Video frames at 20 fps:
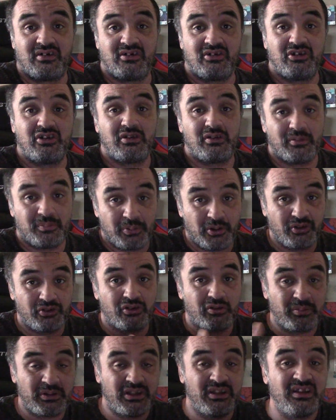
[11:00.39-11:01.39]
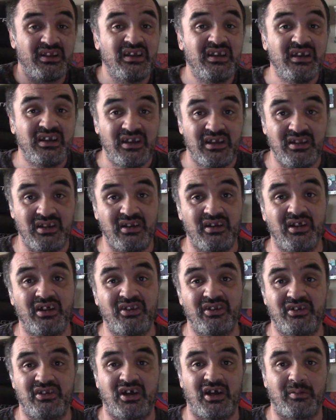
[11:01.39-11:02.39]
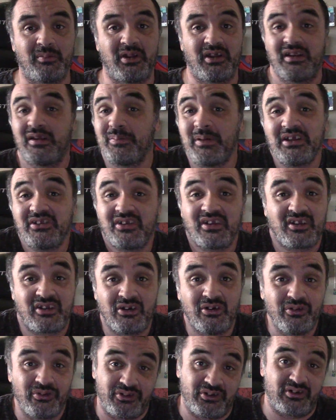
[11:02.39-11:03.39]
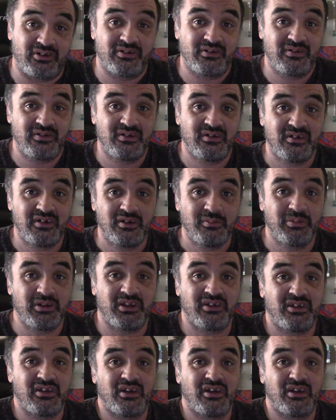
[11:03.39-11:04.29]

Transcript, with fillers: She's supposed to be in another timeline. He basically kills her because